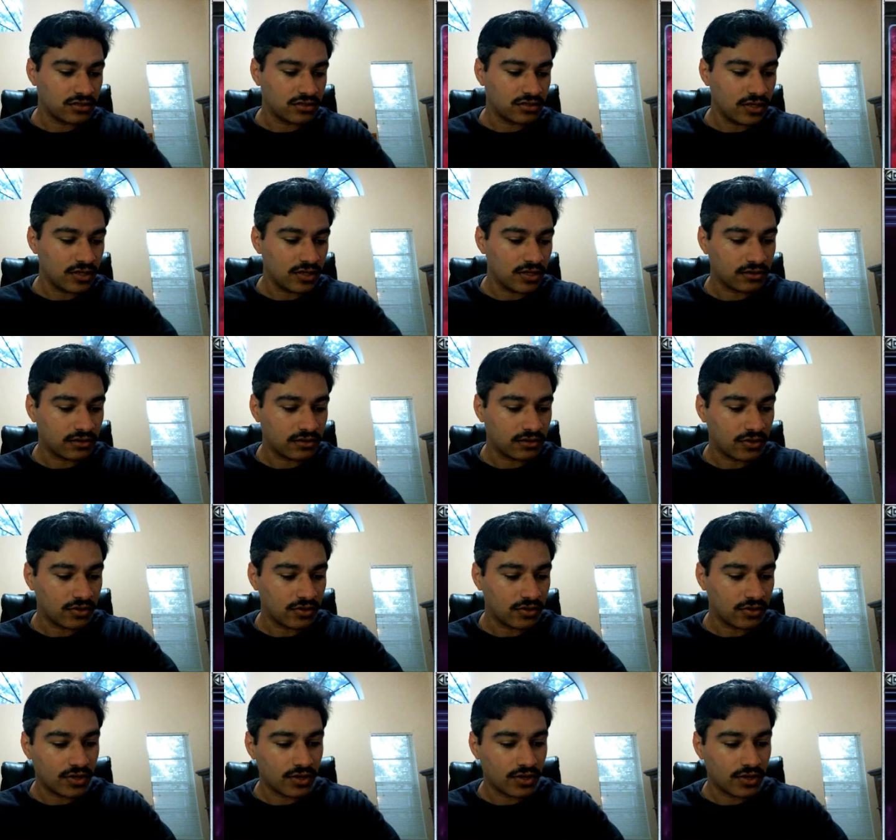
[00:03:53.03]
Do that
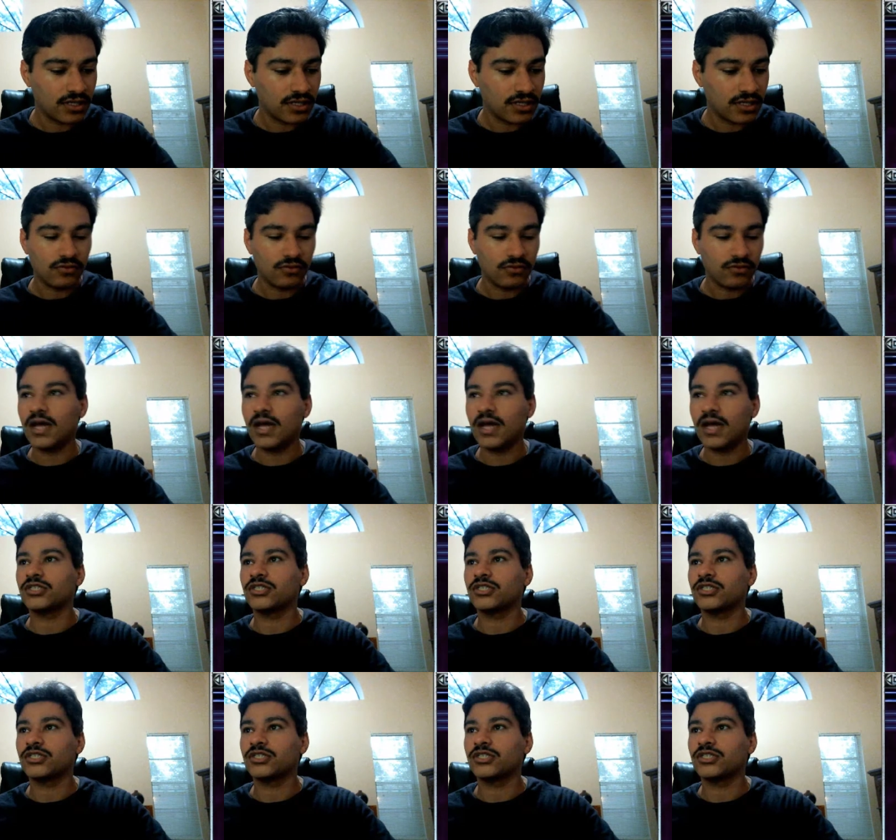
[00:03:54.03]
real quickly. We got